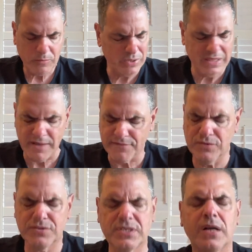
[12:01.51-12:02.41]
We love
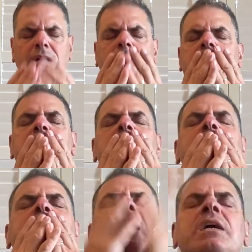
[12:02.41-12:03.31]
you, sir.
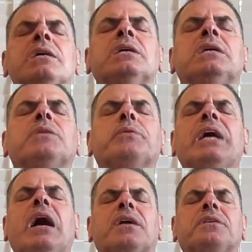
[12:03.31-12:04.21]

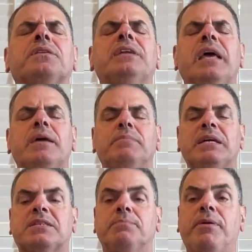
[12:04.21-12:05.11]
We honor the name
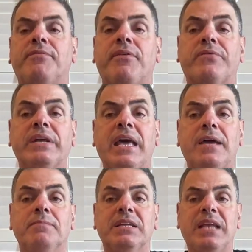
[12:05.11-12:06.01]
that's above every
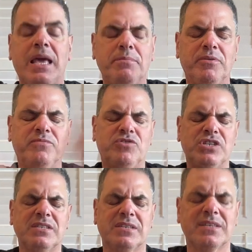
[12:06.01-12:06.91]
name, the name of
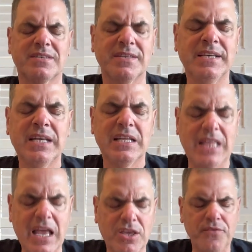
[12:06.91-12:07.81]
Jesus.
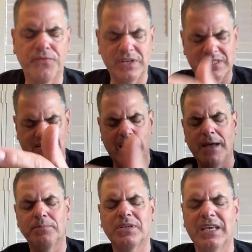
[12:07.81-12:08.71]
Thank you for this
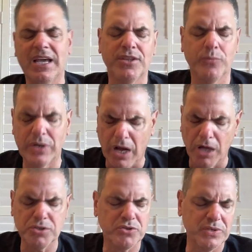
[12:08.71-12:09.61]
time together with
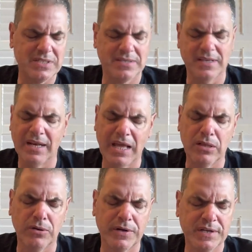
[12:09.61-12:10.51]
hundreds today,
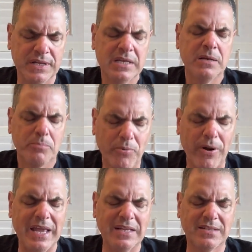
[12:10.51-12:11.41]
Lord,
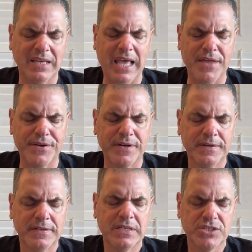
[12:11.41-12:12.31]
praying together,
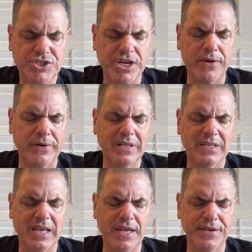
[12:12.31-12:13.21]
sharing
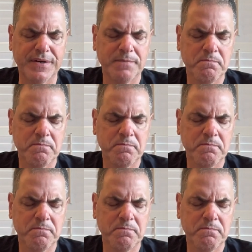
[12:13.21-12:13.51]
together.